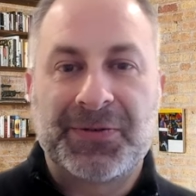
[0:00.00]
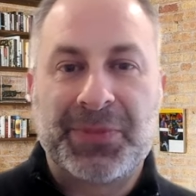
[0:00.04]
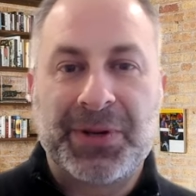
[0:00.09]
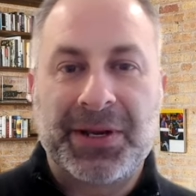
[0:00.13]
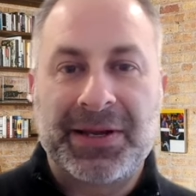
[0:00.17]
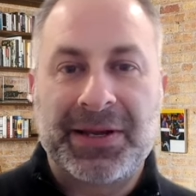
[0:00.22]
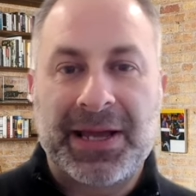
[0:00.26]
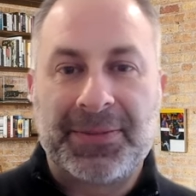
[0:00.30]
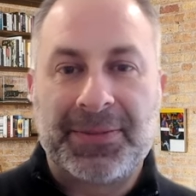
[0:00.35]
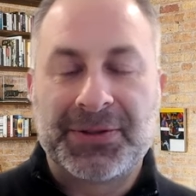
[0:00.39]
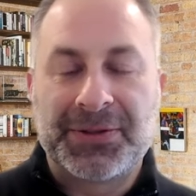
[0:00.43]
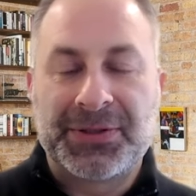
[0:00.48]
of
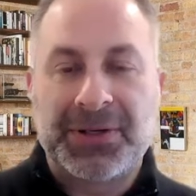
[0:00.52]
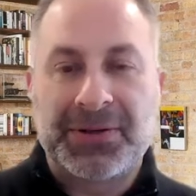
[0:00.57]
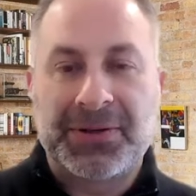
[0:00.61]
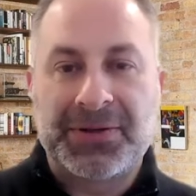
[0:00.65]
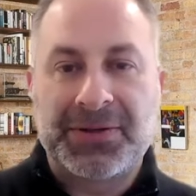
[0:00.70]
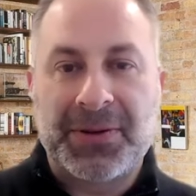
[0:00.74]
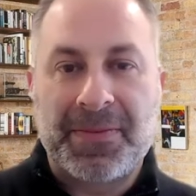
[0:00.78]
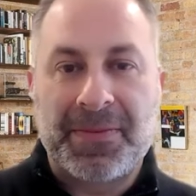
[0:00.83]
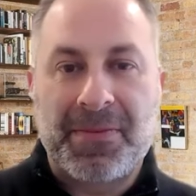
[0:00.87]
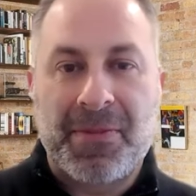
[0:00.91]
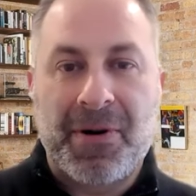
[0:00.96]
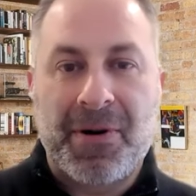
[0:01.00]
being able
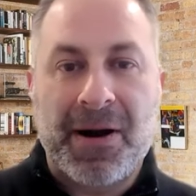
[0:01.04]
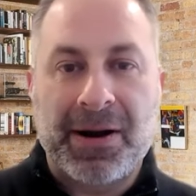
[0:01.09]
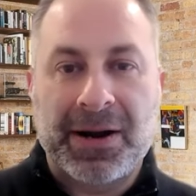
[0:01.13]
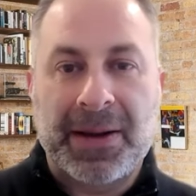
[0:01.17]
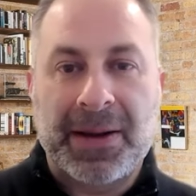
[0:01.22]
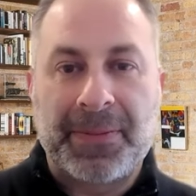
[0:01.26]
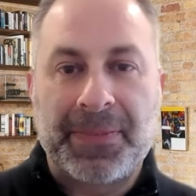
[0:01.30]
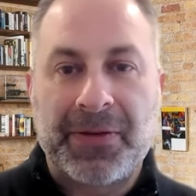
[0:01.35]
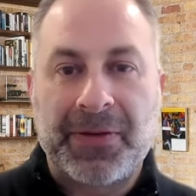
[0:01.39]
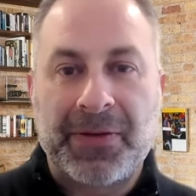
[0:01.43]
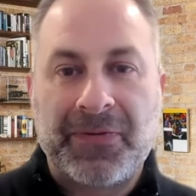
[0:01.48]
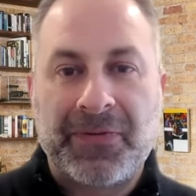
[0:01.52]
to mark
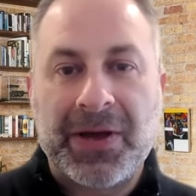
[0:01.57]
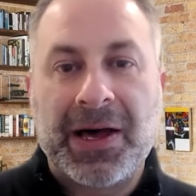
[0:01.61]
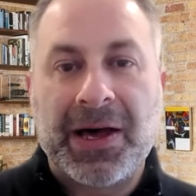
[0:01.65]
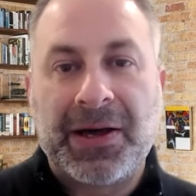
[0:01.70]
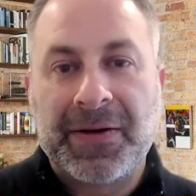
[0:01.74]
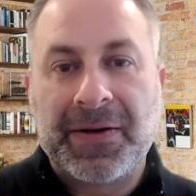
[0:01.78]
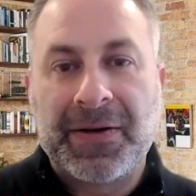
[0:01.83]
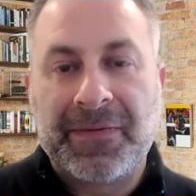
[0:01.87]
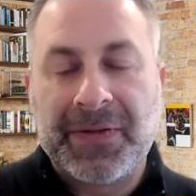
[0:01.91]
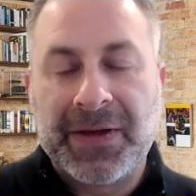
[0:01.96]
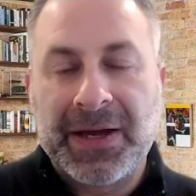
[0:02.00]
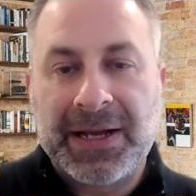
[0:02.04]
up the
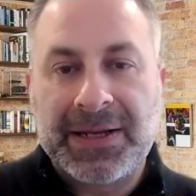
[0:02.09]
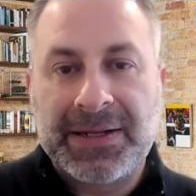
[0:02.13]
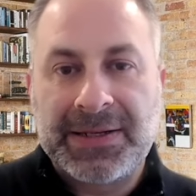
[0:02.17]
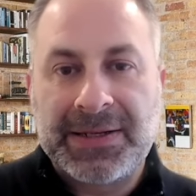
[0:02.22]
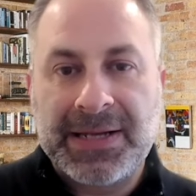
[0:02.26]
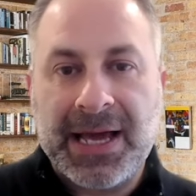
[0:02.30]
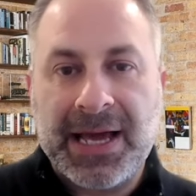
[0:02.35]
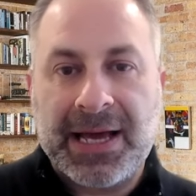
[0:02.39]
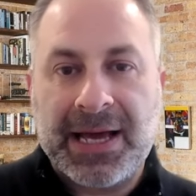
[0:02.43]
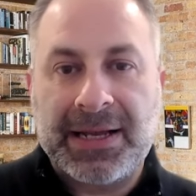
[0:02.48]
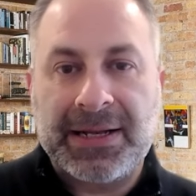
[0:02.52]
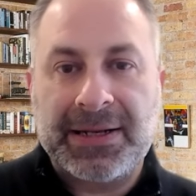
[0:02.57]
value of that
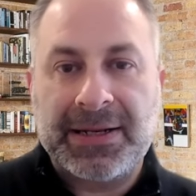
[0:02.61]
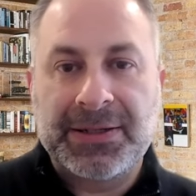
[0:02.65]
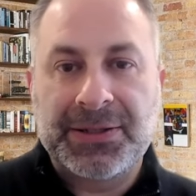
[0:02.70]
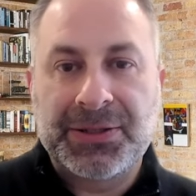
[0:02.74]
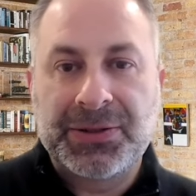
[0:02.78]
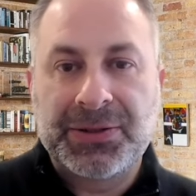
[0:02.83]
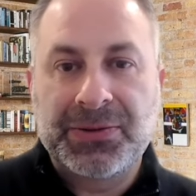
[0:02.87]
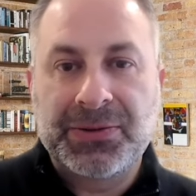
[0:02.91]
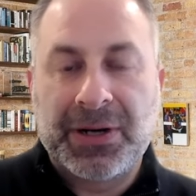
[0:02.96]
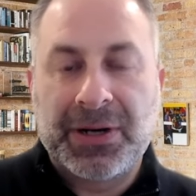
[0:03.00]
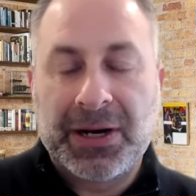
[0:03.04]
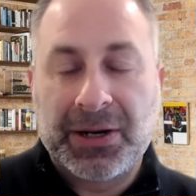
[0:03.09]
debt
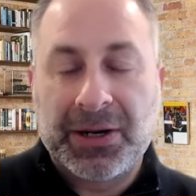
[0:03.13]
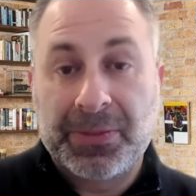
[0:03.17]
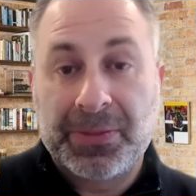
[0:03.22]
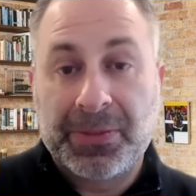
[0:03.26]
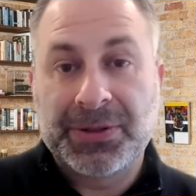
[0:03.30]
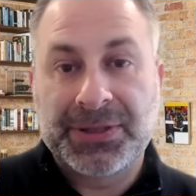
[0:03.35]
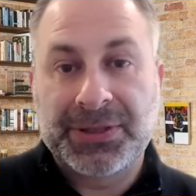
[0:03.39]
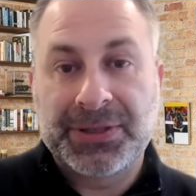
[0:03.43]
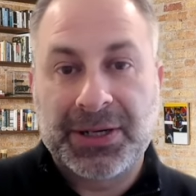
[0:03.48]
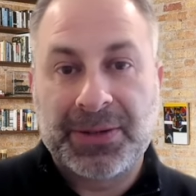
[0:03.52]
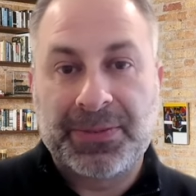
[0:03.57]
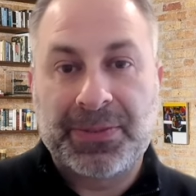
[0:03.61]
to
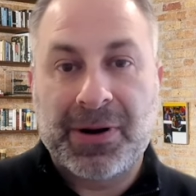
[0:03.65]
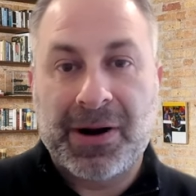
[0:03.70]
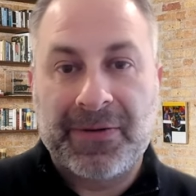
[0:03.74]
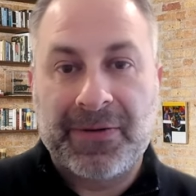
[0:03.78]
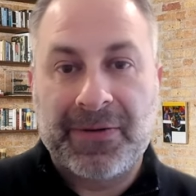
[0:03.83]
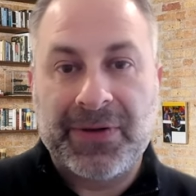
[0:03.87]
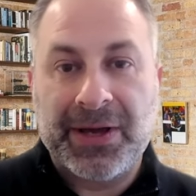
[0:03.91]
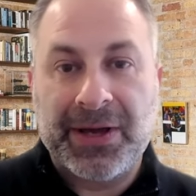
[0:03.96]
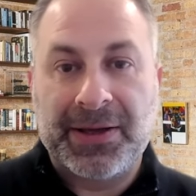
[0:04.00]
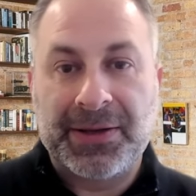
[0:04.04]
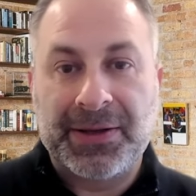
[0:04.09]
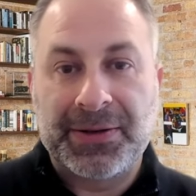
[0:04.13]
100% of par
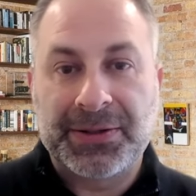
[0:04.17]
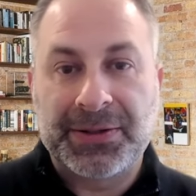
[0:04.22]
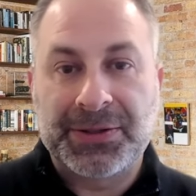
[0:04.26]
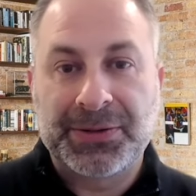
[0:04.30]
value.